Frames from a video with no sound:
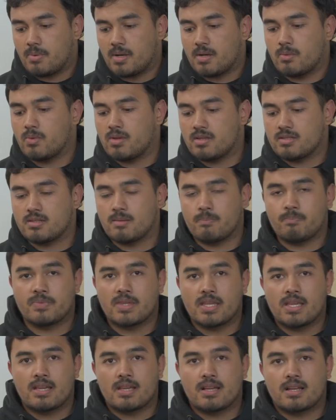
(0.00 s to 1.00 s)
but with some
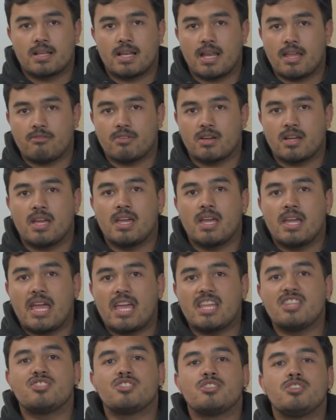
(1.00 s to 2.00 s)
clever
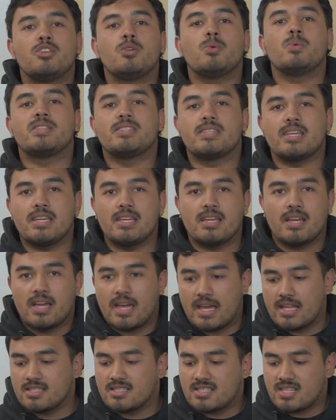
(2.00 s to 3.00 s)
ingenuity
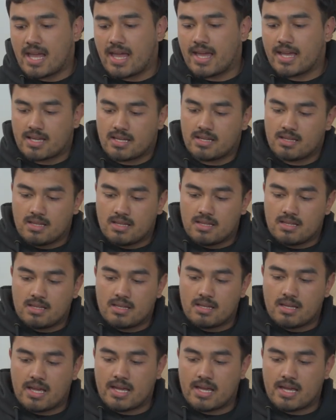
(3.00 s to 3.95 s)
and tech, it